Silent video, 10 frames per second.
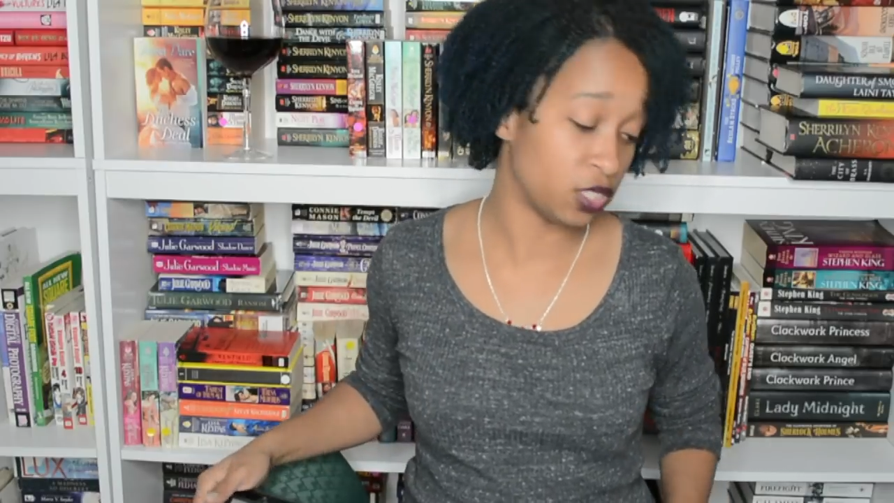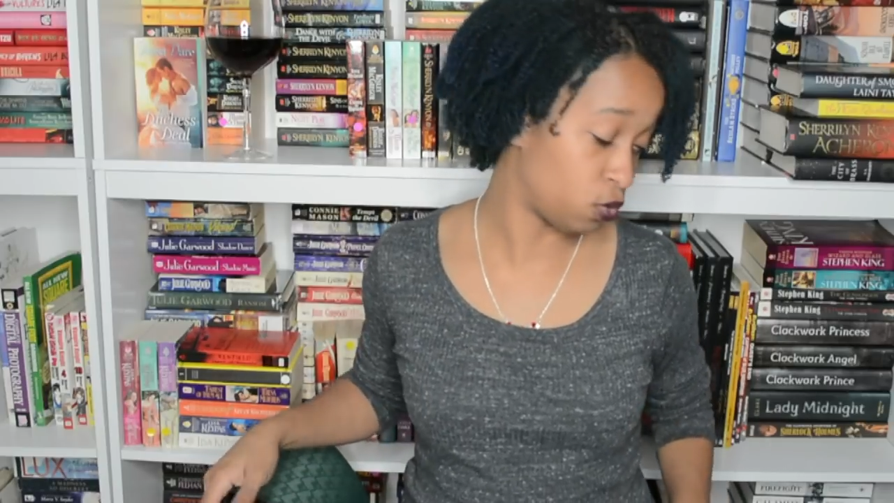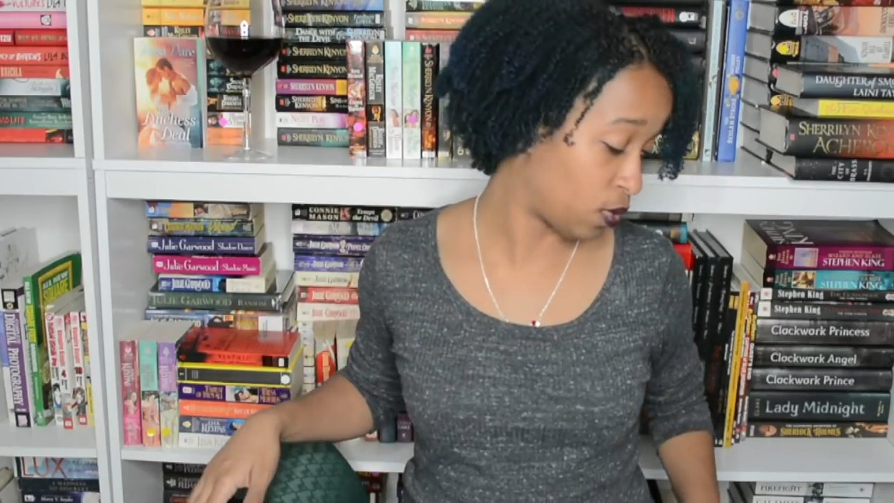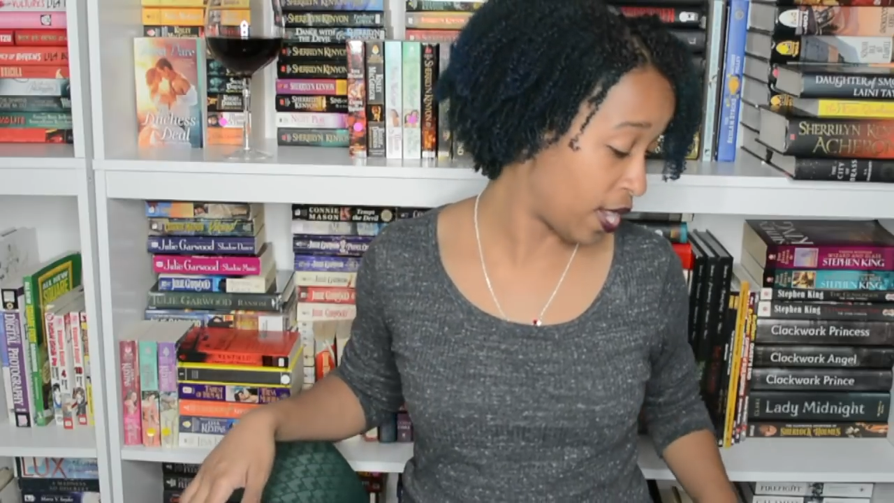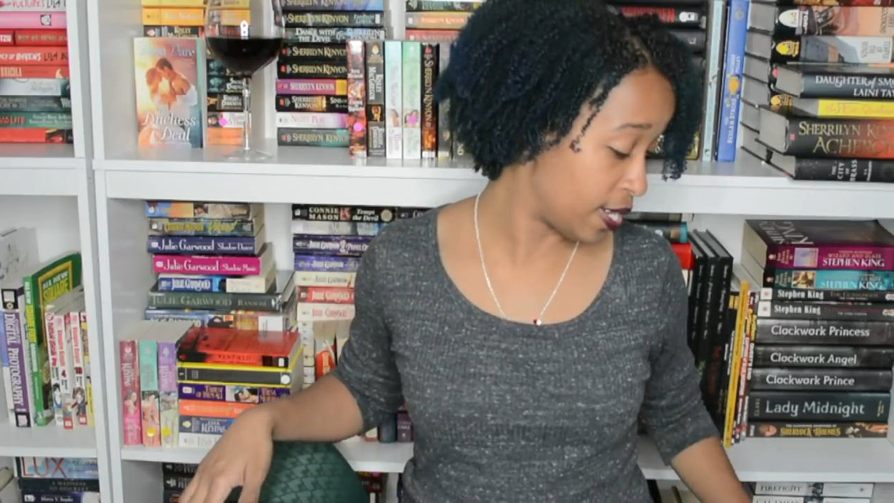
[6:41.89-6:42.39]
So
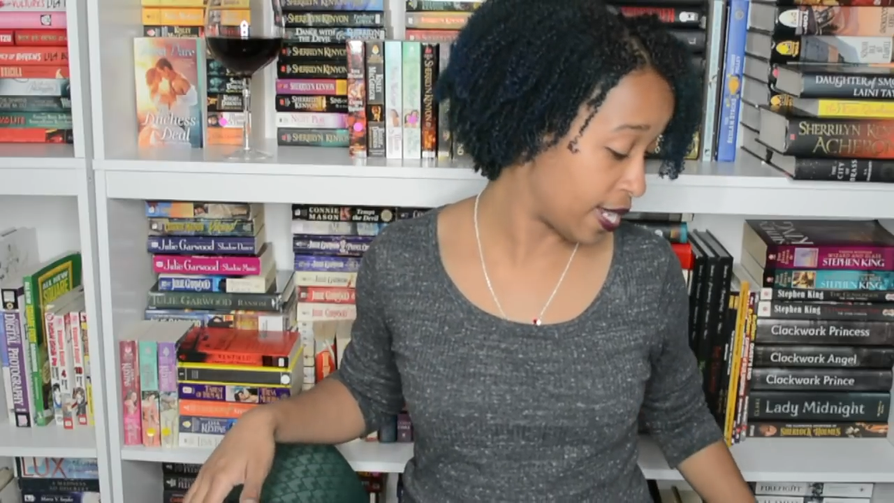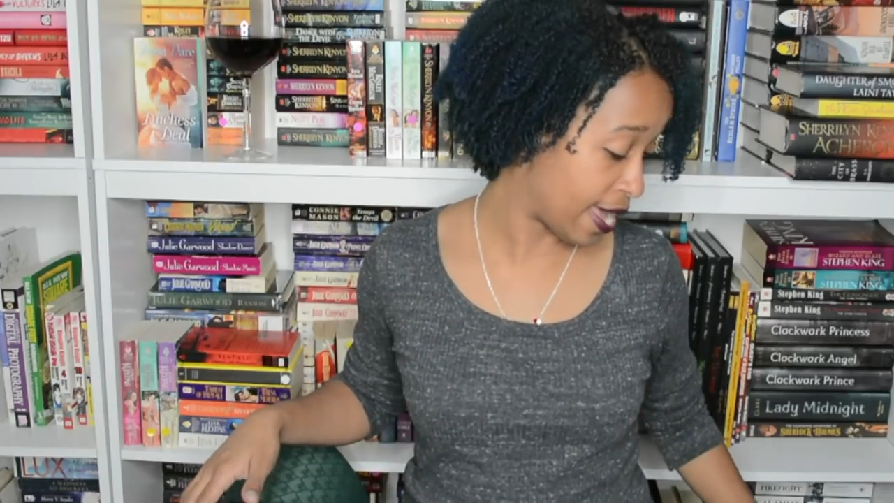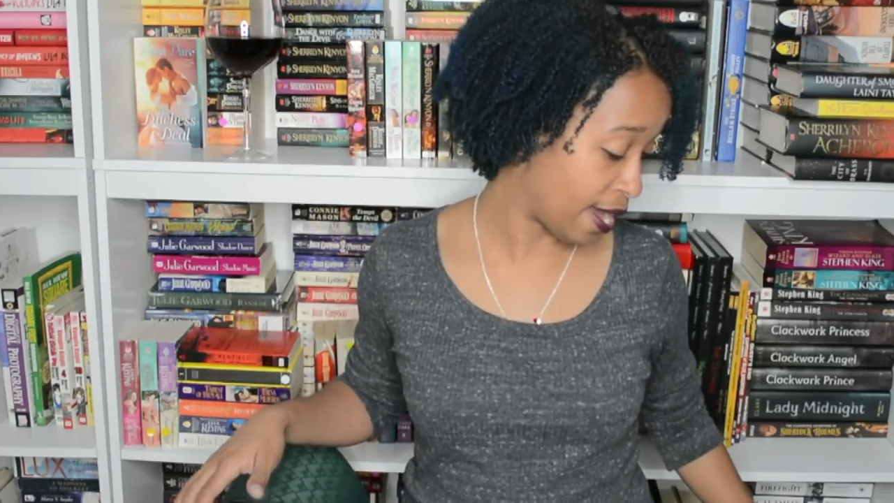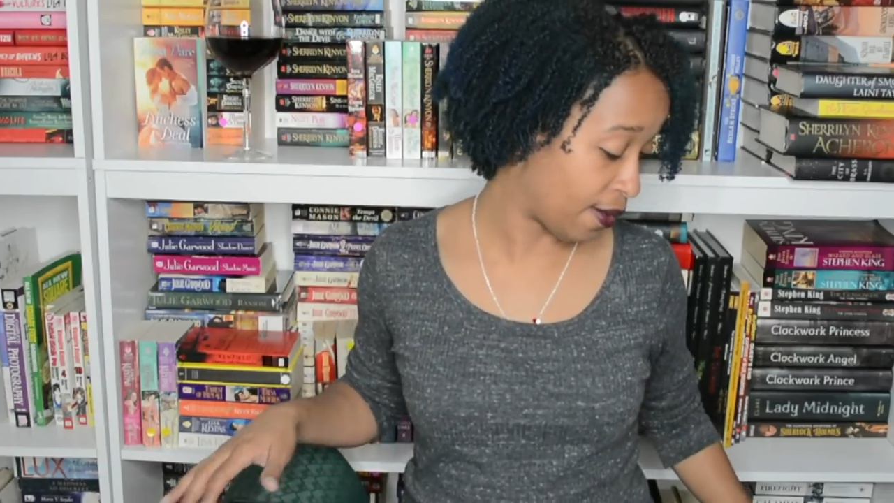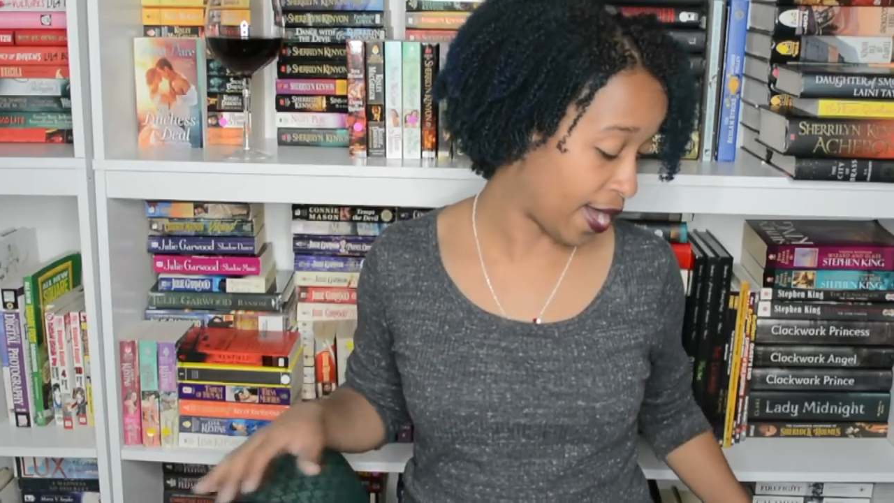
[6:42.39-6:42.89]
right
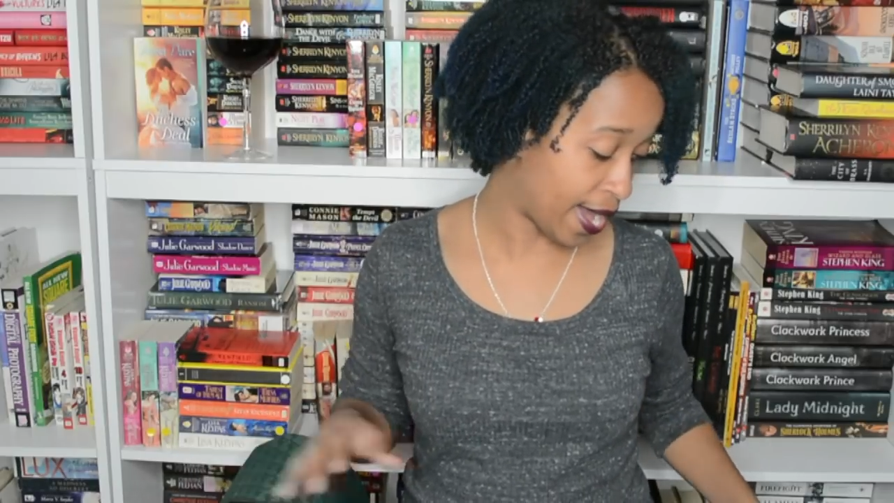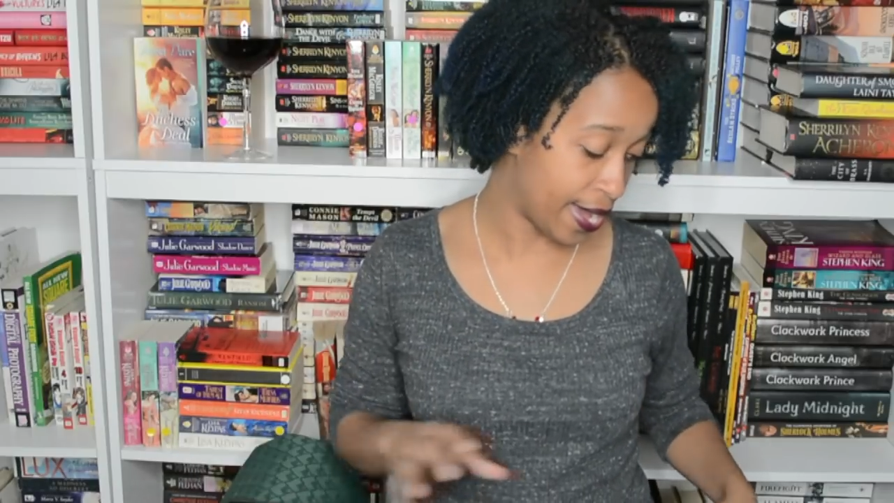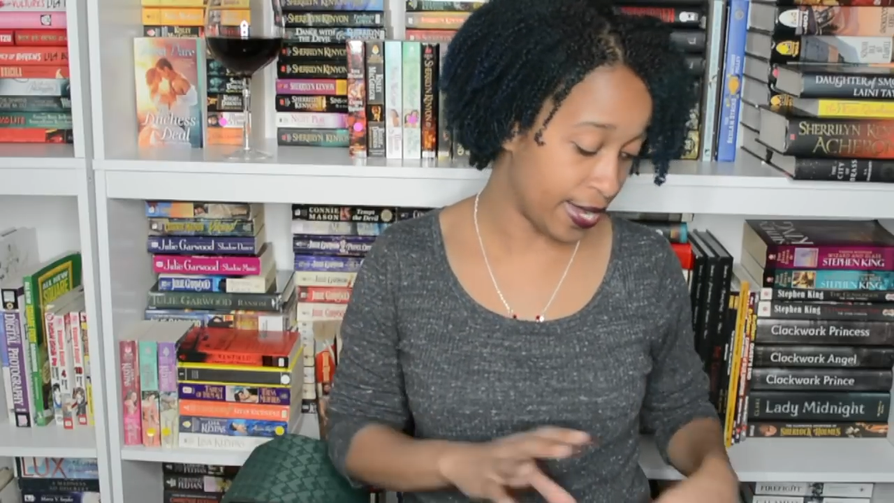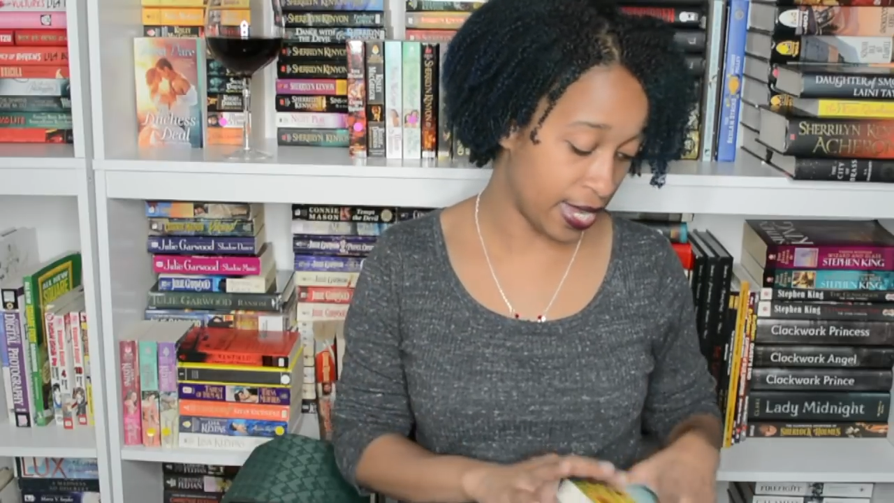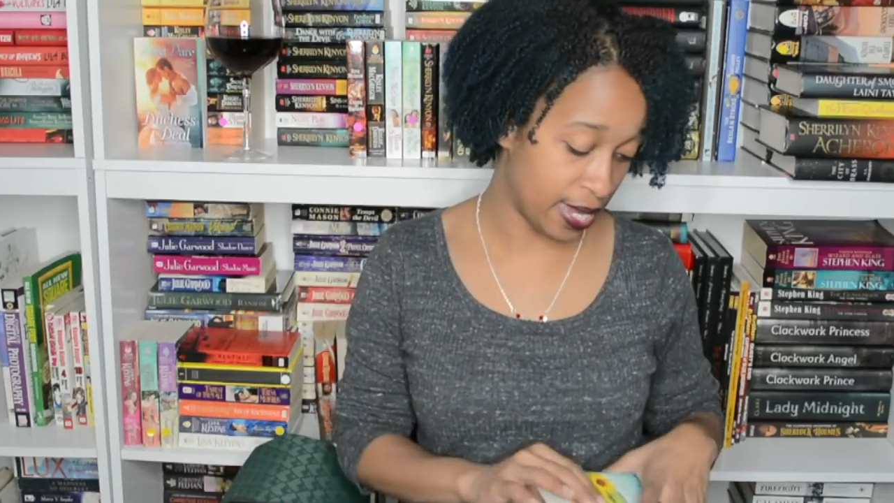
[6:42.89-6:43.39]
now I